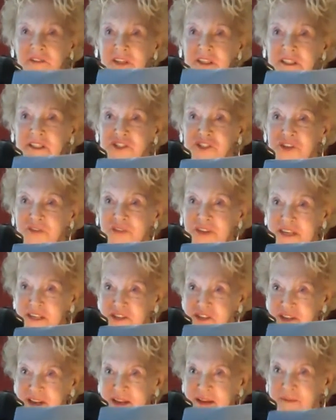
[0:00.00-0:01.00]
the village of
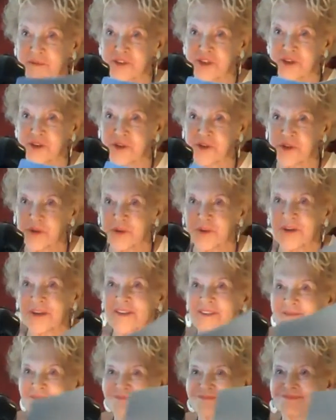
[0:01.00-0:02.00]
East Hampton, New York.
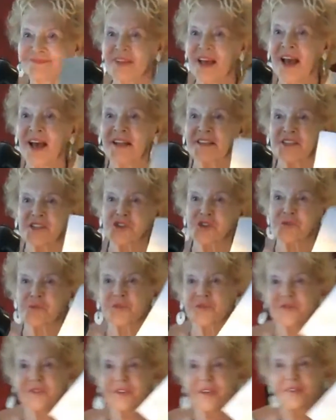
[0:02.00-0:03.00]
Alex
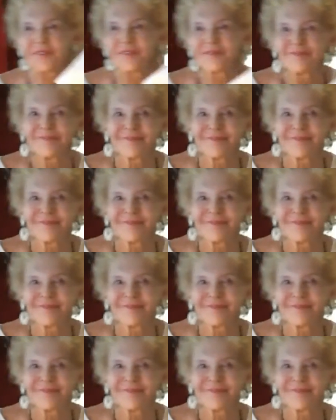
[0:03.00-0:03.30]
Russo.